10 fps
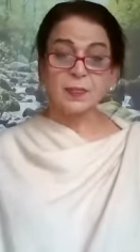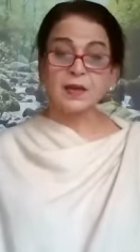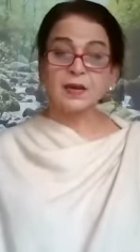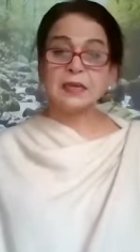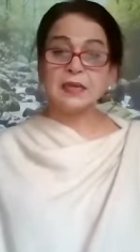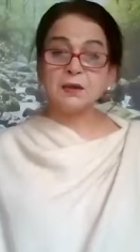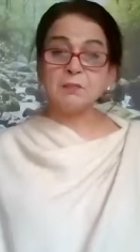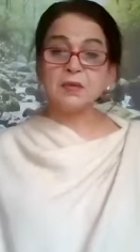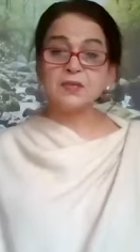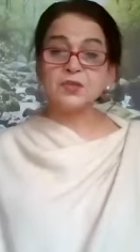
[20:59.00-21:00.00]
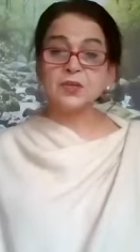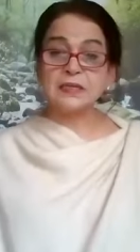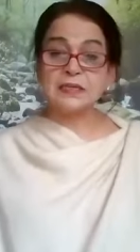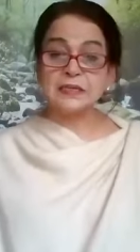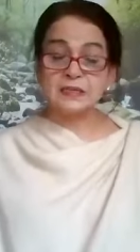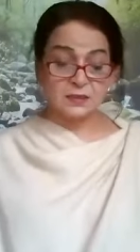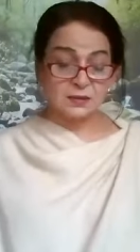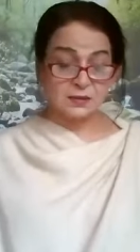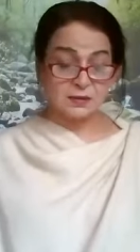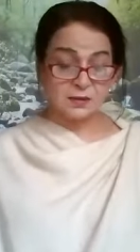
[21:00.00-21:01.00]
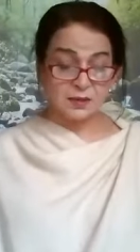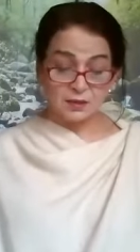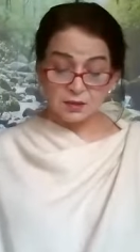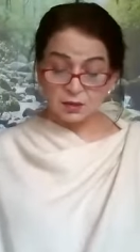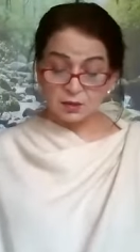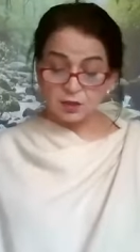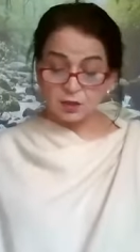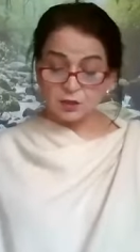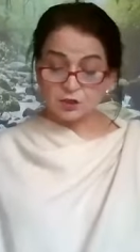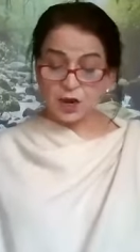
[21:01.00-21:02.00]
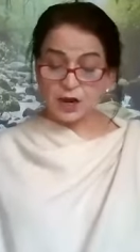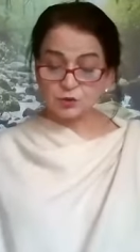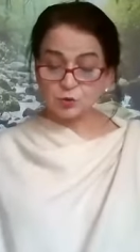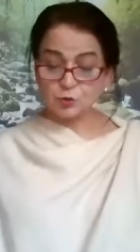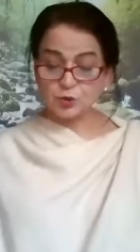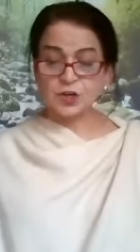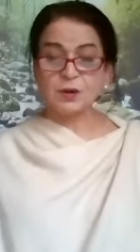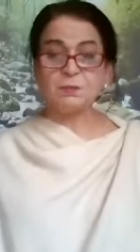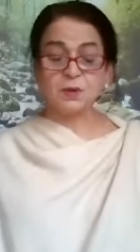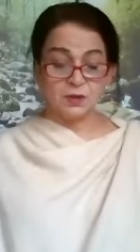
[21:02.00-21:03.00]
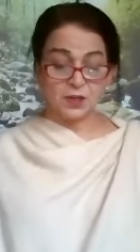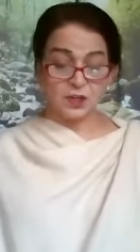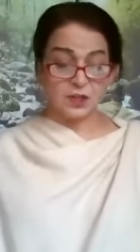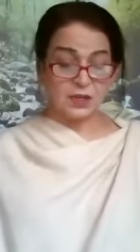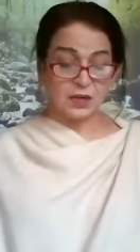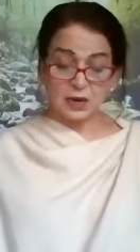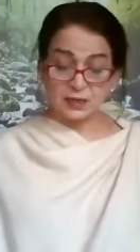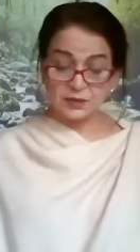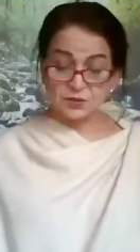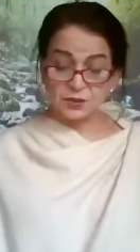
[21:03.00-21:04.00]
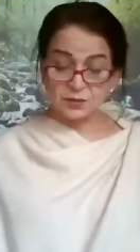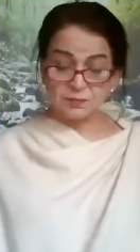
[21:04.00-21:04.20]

And he means indeed Chakshusham in the eyes,